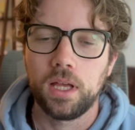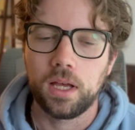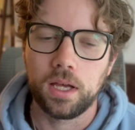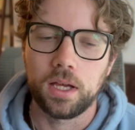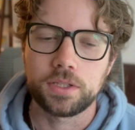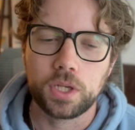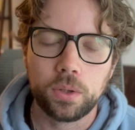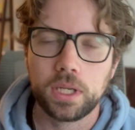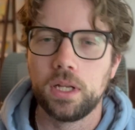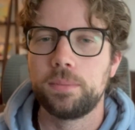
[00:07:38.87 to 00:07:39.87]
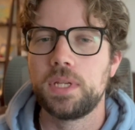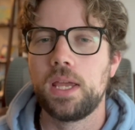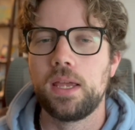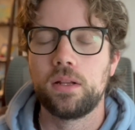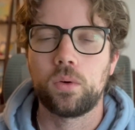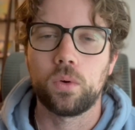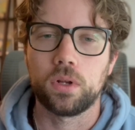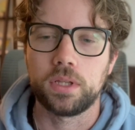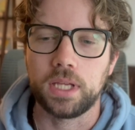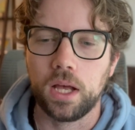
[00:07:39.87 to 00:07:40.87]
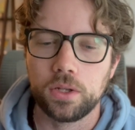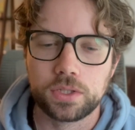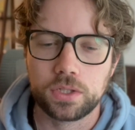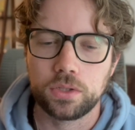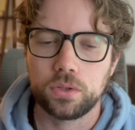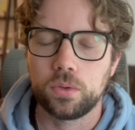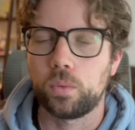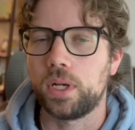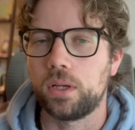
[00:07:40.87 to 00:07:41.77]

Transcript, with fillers: token update or the L2